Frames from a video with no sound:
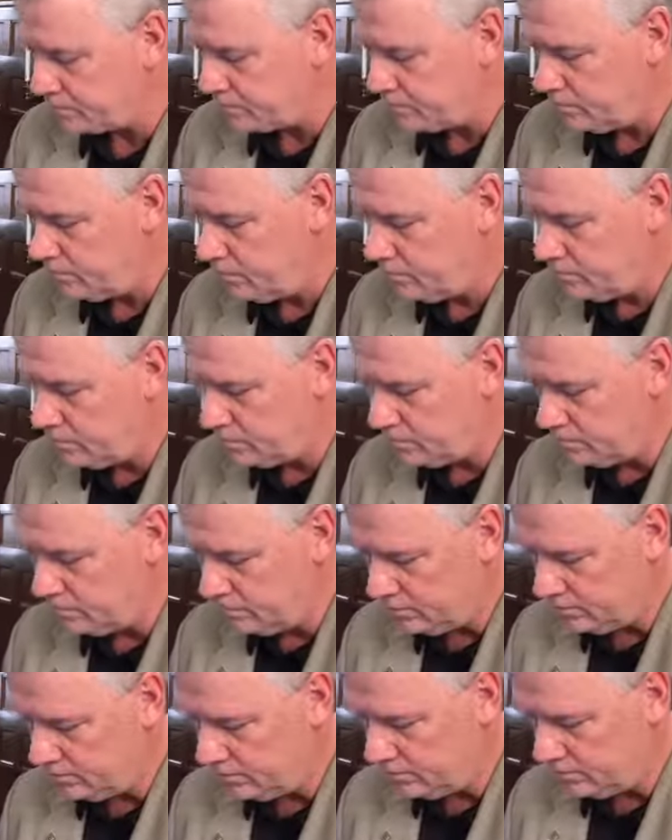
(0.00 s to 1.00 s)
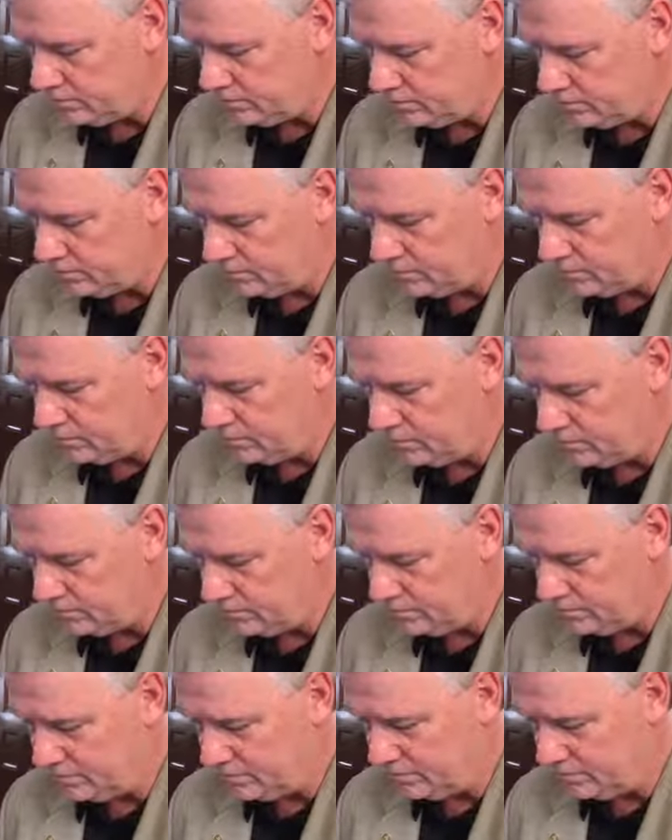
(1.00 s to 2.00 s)

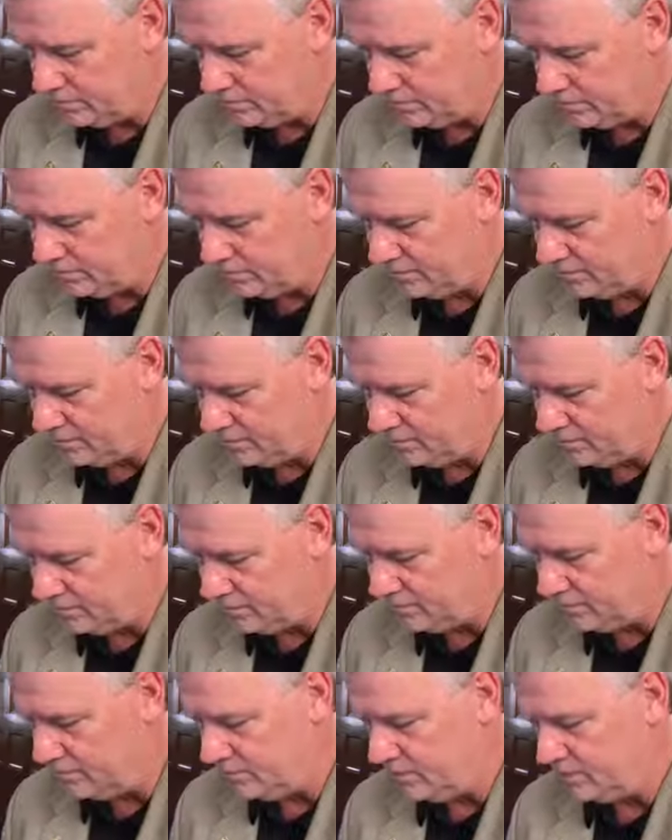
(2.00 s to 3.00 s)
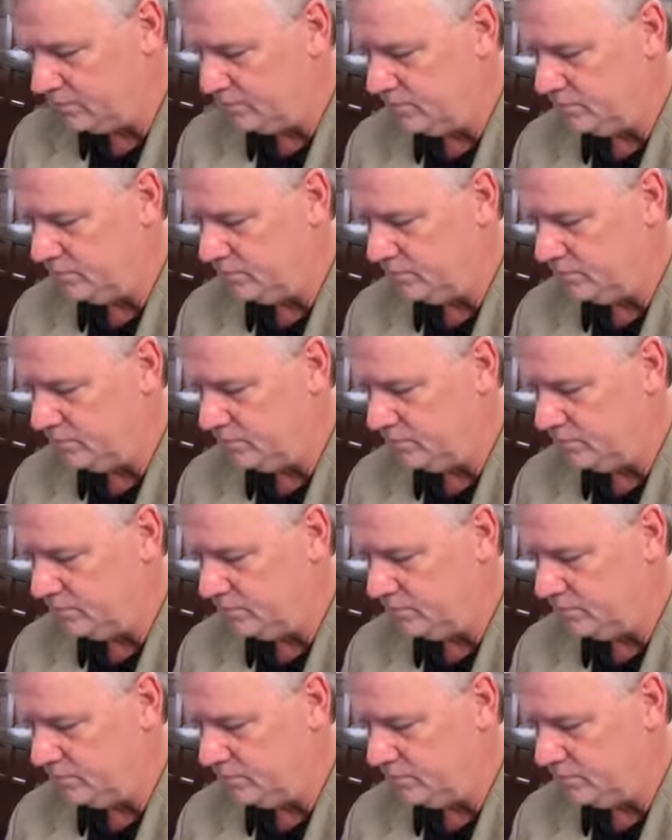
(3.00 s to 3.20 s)
Nobody speaks.